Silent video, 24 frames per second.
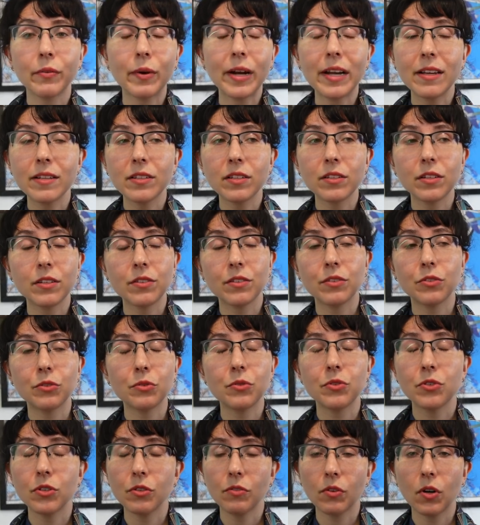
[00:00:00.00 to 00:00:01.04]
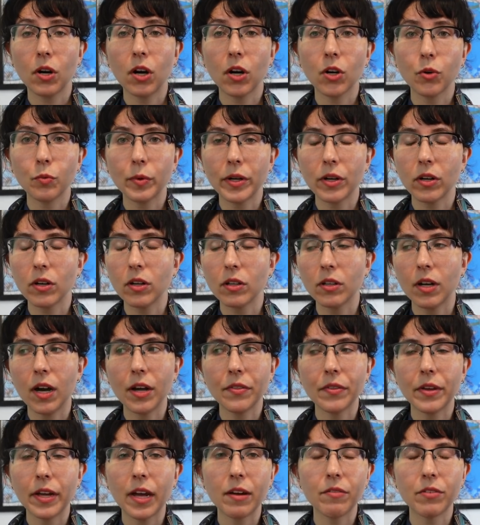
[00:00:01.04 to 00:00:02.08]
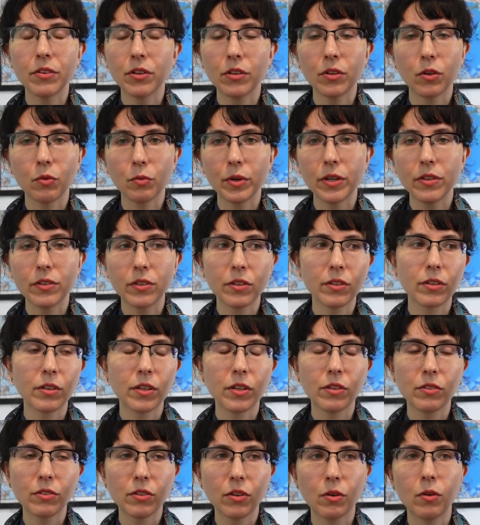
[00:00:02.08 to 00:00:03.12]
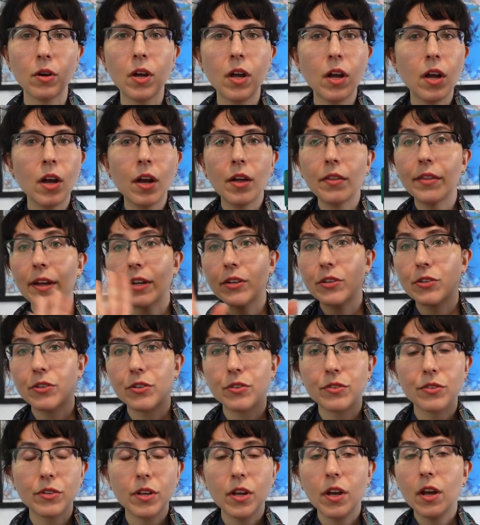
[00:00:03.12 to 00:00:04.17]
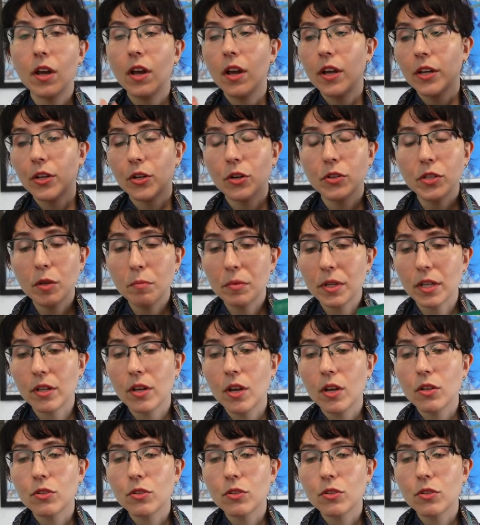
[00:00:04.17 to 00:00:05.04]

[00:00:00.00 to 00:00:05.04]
YSL doesn't do silver hardware a lot. They haven't done it recently. So that's just, you know, something.